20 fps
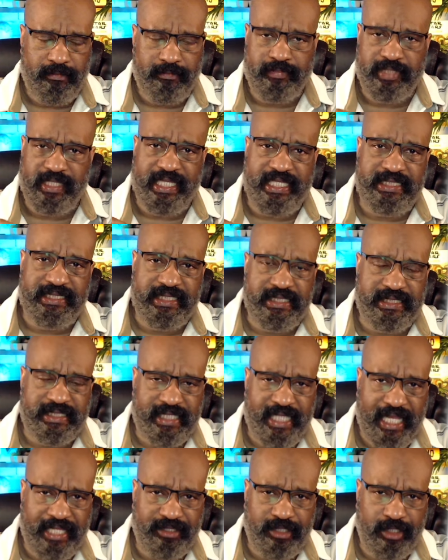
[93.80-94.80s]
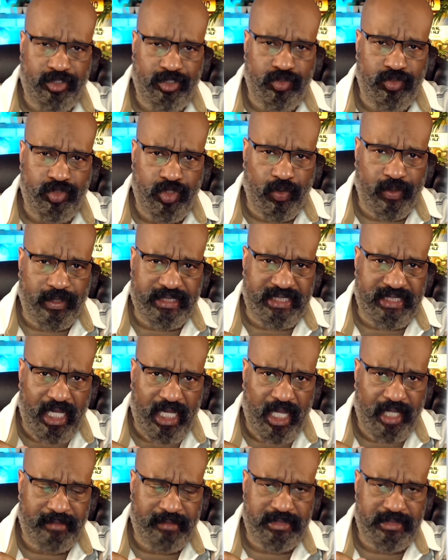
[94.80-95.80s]
places like the New York
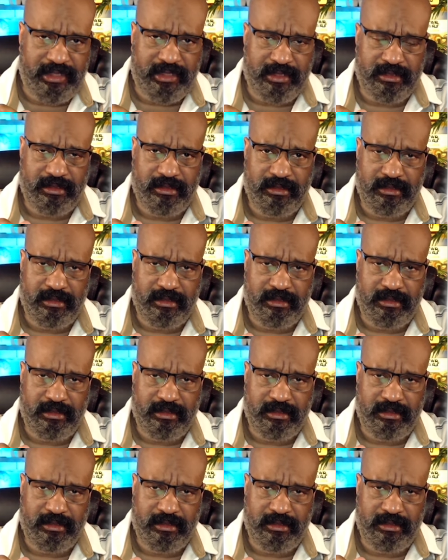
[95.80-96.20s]
Times,